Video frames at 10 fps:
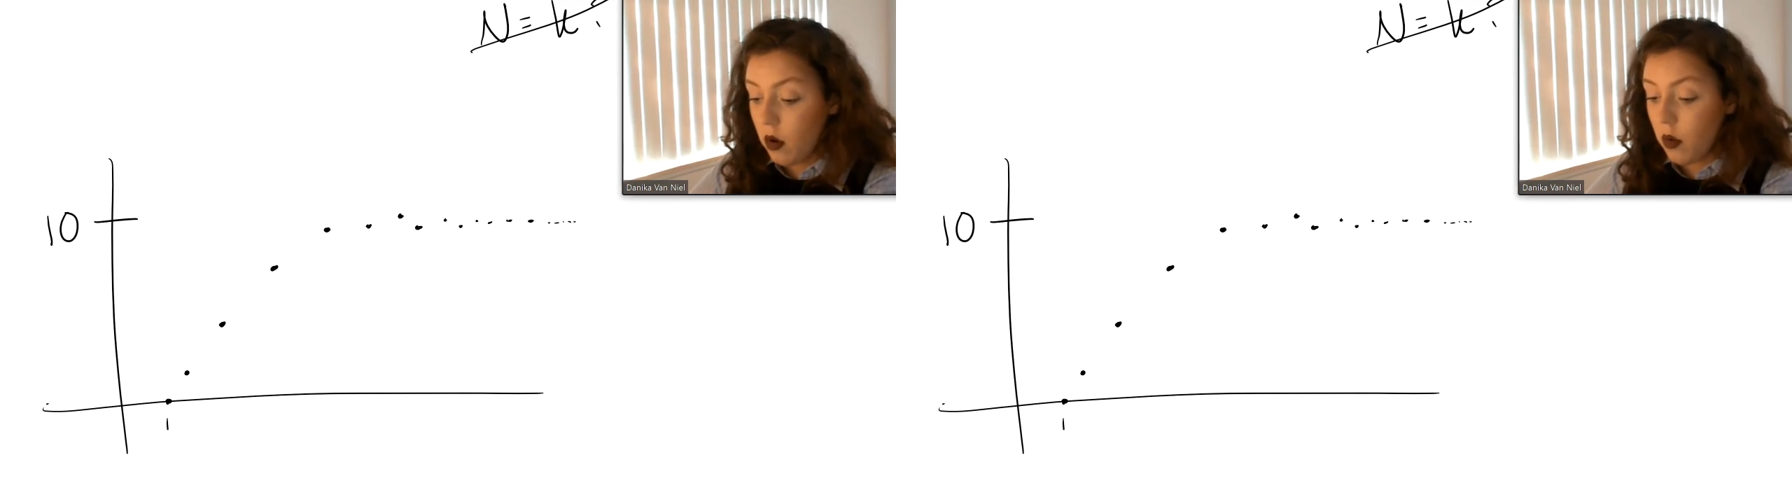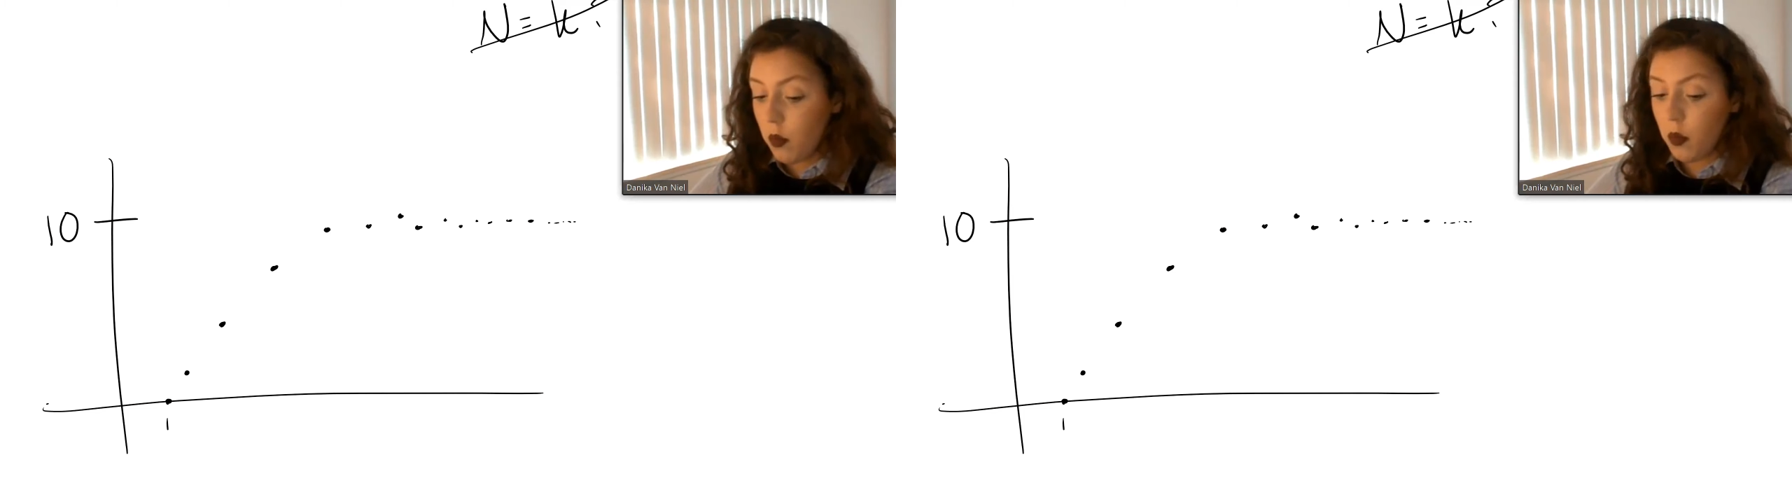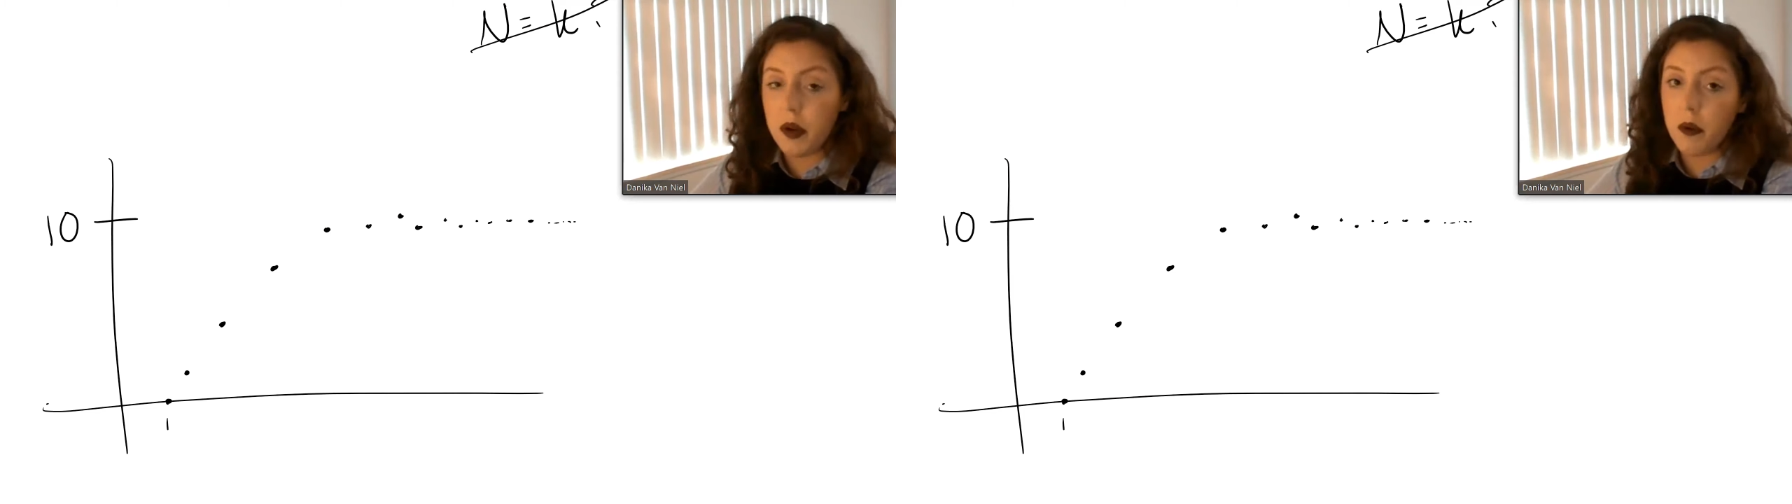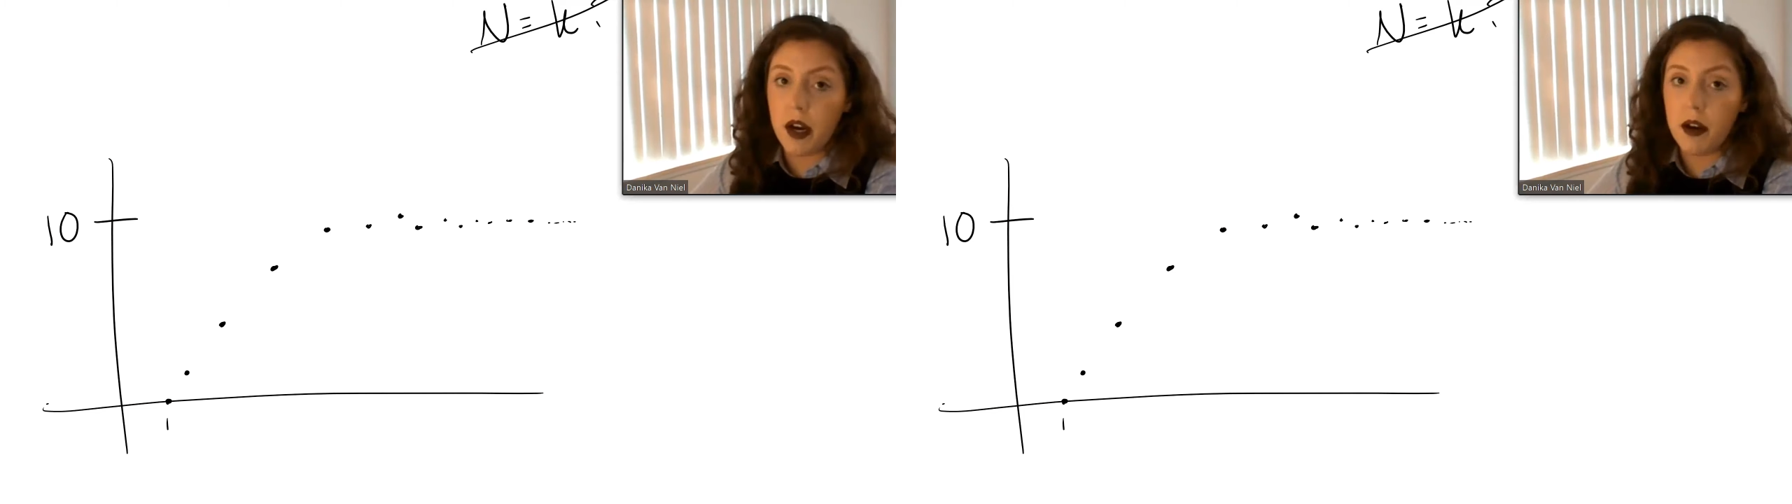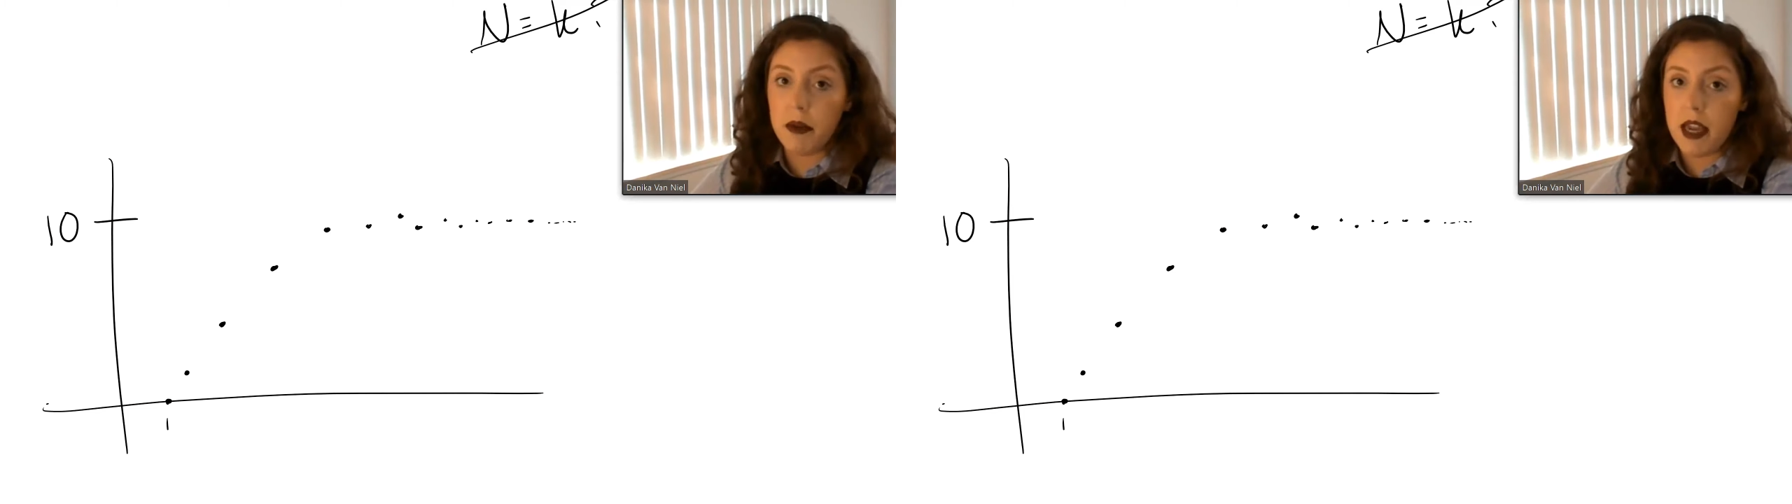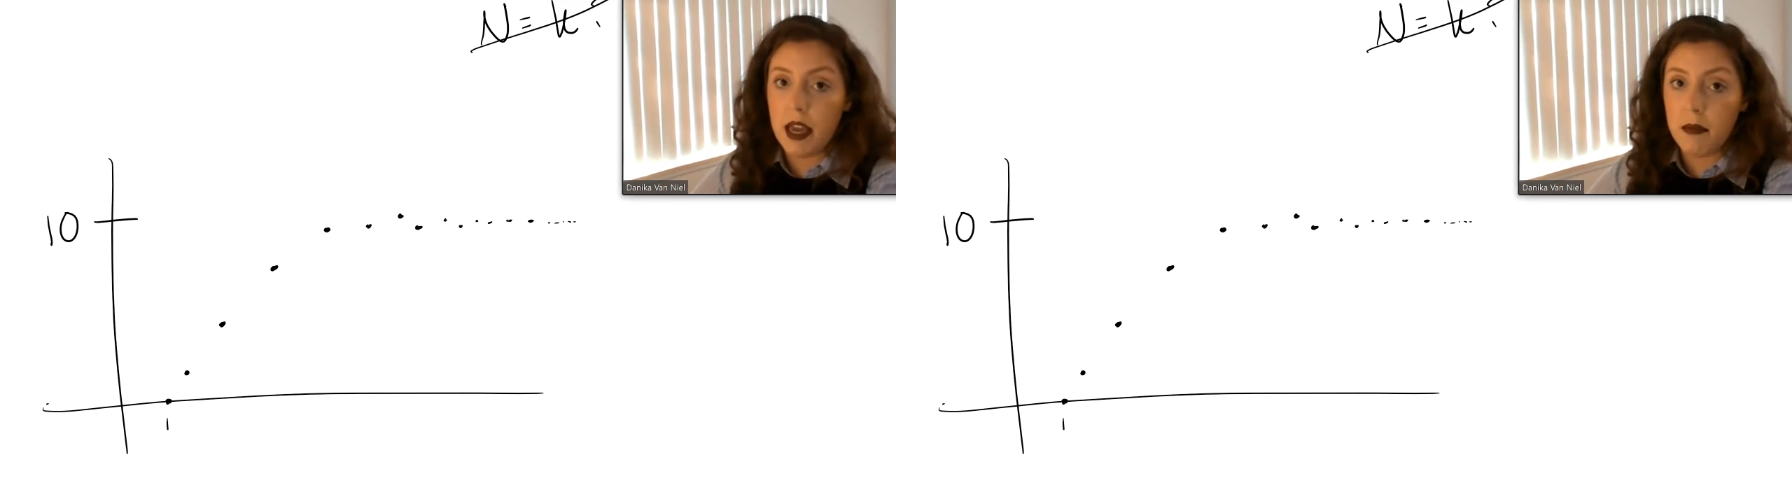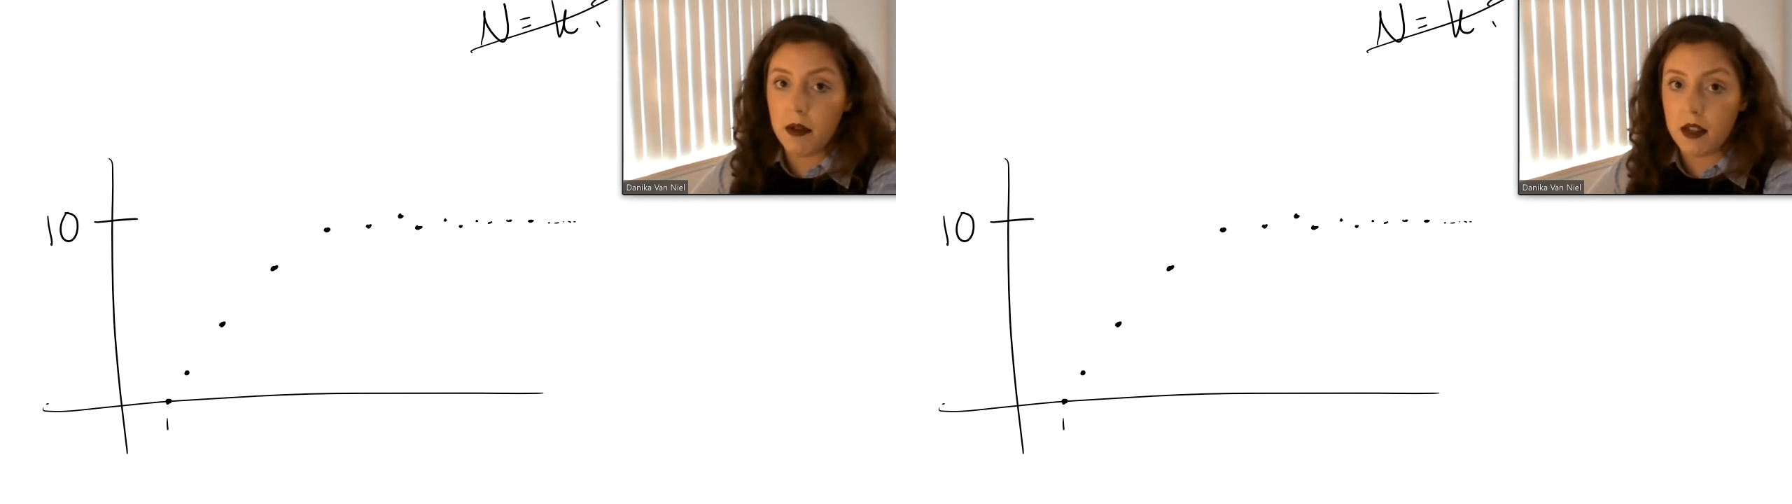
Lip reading: we want to be able